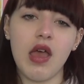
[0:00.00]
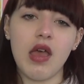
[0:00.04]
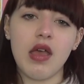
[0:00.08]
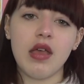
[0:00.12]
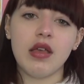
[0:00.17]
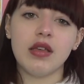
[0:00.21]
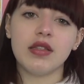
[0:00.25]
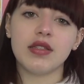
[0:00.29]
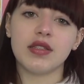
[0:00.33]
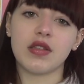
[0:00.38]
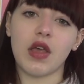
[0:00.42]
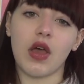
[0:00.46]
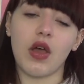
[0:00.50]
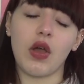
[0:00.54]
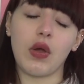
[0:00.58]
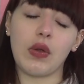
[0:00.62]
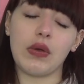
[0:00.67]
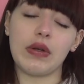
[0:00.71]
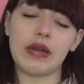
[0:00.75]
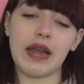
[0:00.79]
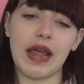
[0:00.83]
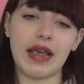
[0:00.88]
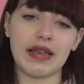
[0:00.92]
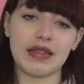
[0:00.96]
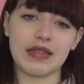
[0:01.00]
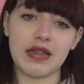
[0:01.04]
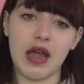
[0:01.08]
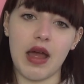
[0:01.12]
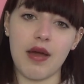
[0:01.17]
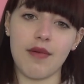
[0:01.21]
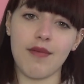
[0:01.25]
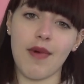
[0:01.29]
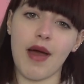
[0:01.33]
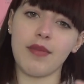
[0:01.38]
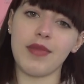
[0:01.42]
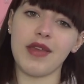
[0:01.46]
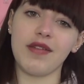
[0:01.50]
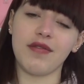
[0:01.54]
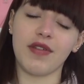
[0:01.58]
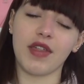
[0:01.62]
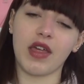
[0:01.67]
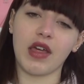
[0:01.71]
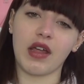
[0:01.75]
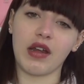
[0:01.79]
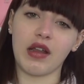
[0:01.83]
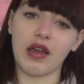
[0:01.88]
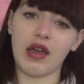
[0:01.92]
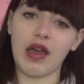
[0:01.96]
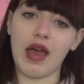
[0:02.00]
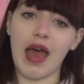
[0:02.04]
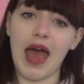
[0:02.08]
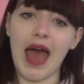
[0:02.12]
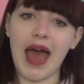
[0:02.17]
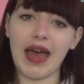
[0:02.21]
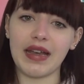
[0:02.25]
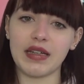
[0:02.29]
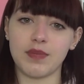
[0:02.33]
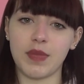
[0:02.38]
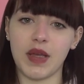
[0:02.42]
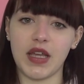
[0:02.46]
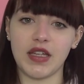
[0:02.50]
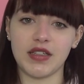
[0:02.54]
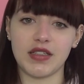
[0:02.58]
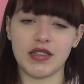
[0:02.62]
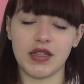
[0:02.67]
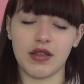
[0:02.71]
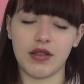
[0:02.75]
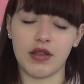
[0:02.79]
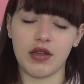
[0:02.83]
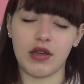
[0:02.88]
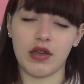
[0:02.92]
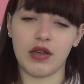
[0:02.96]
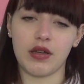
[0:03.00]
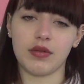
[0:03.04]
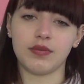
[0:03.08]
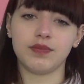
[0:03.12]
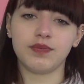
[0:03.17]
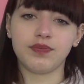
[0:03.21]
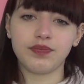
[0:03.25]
So next time I'm either going to add a bit to the